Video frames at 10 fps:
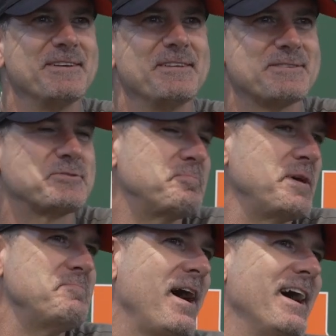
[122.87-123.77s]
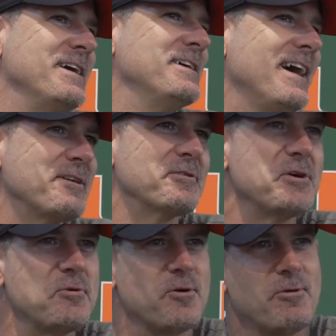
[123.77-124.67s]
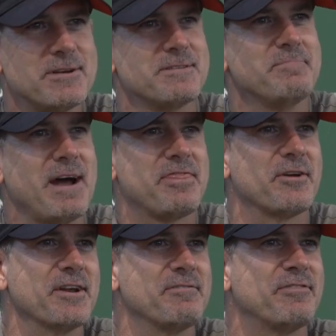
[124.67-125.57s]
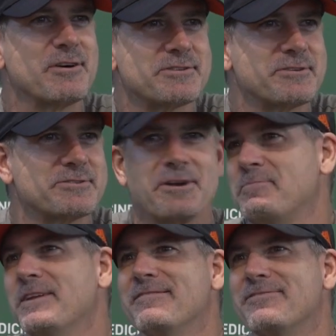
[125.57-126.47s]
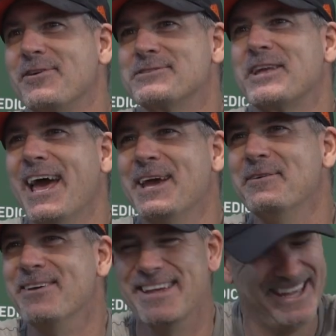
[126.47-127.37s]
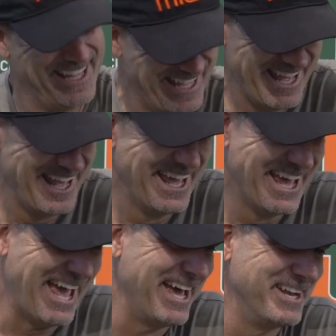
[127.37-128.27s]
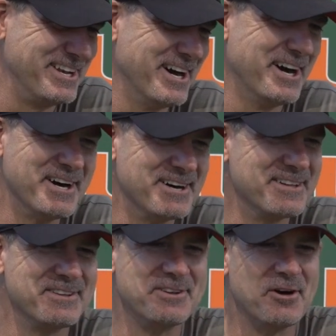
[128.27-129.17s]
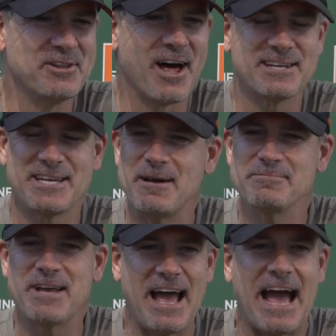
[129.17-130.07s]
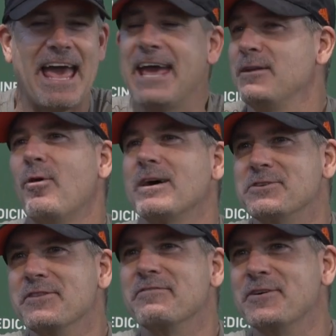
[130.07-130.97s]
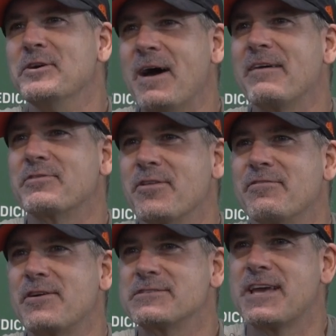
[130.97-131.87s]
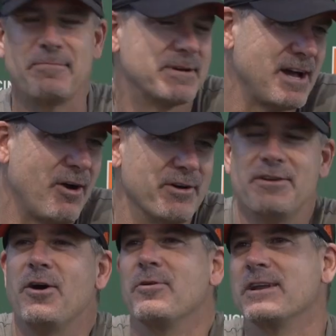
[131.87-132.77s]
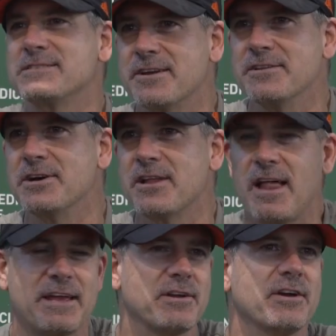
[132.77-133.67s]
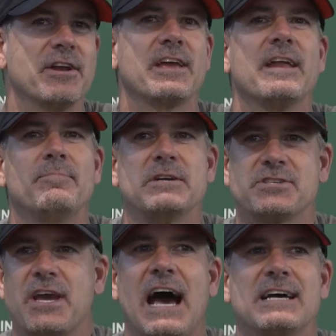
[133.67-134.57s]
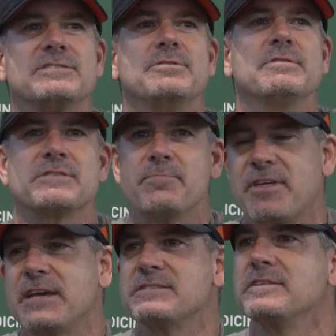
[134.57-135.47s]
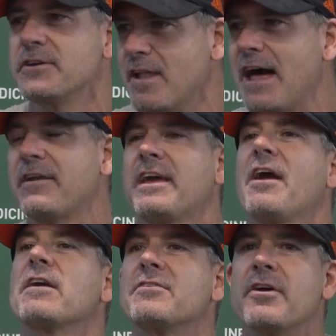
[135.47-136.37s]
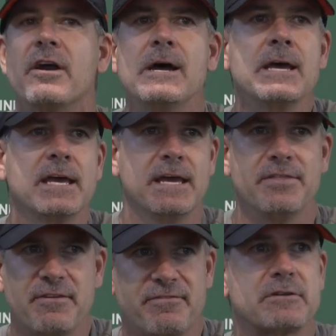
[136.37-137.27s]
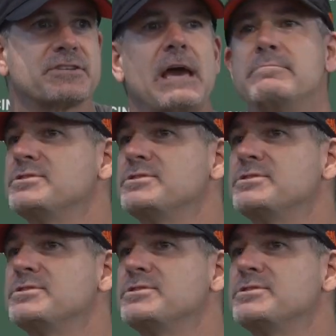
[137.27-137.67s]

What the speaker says: This will be my, my 31st or something, first game. And, a lot of times I hate watching the film after the first game because I already know what it's going to look like. You're going to get a bunch of guys doing some things a little out of character in the first game